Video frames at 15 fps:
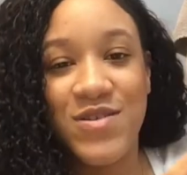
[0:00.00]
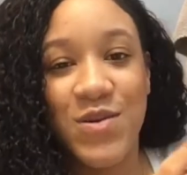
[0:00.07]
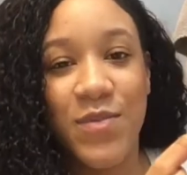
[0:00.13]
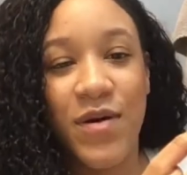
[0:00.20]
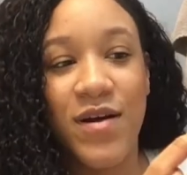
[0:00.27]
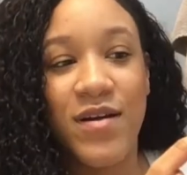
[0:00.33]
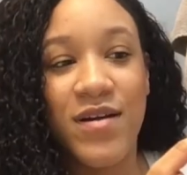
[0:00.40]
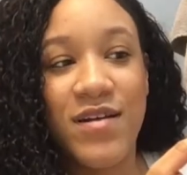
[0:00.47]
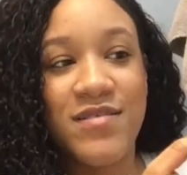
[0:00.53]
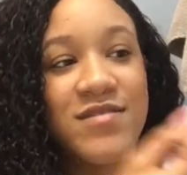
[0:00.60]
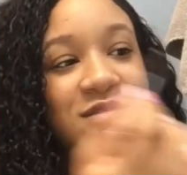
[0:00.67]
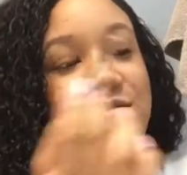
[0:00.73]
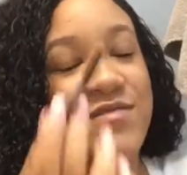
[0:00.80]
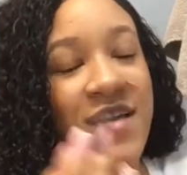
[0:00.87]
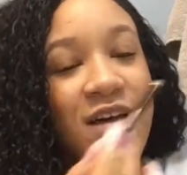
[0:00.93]
part,
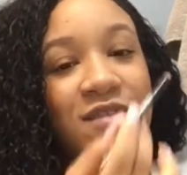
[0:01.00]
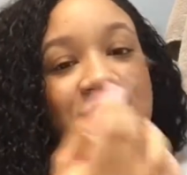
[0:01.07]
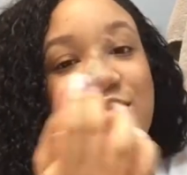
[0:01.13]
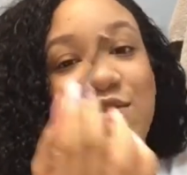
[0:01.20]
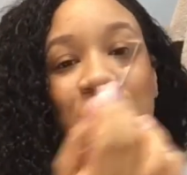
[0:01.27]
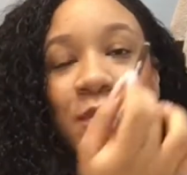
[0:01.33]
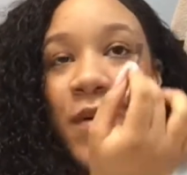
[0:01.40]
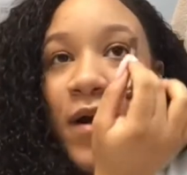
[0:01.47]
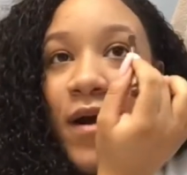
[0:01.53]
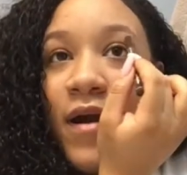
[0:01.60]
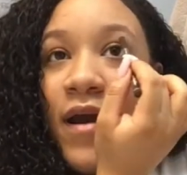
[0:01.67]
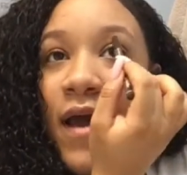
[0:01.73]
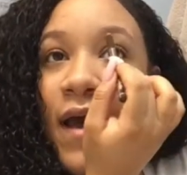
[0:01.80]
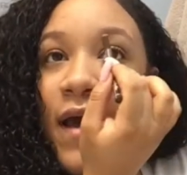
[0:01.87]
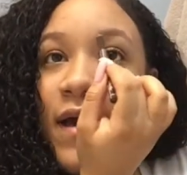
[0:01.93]
until death do you part.
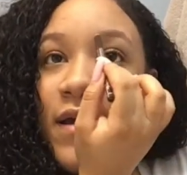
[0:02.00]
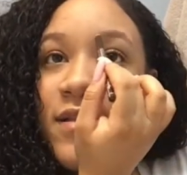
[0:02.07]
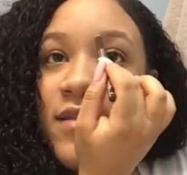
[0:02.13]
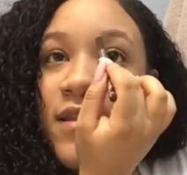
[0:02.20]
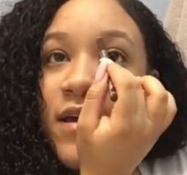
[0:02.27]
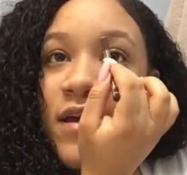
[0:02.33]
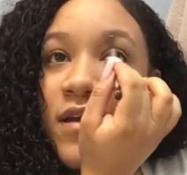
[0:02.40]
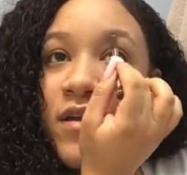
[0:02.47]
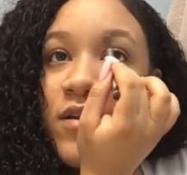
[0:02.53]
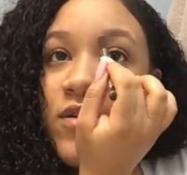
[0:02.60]
And then,